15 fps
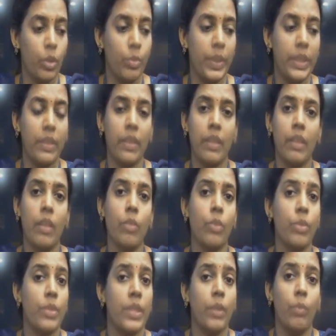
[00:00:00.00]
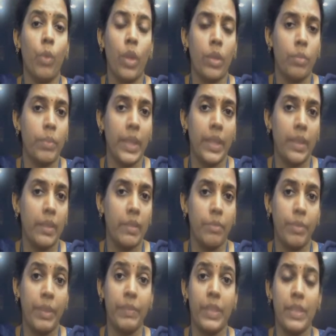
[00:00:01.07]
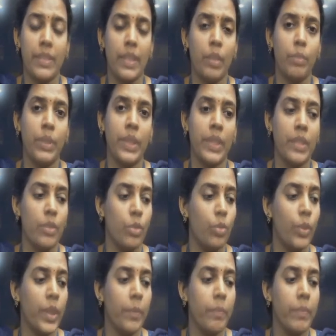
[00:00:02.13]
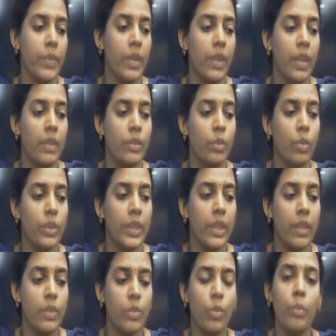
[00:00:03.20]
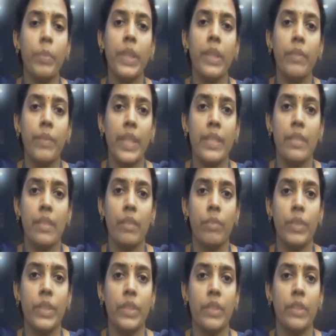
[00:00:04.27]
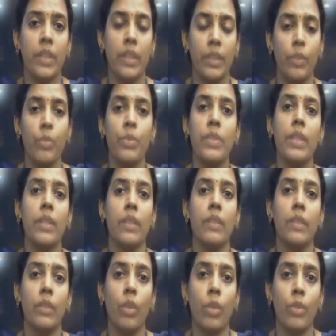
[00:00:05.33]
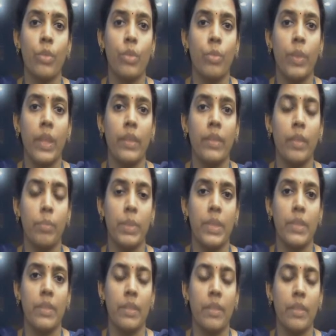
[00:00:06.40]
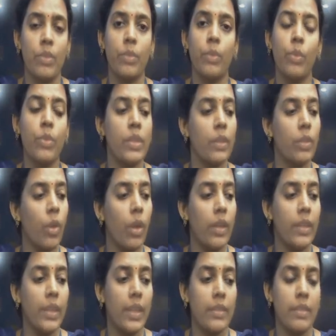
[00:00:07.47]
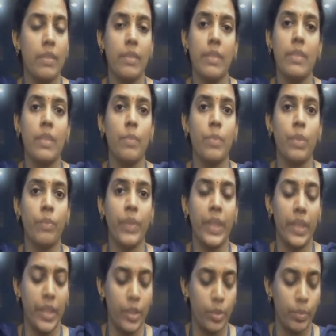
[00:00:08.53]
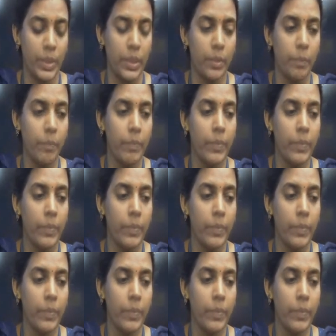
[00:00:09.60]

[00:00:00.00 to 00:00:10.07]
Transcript: Twitter account to see what my favorite celebrity is doing. So there are so many ways in which a user talks to another person. So those are called as systems of engagement.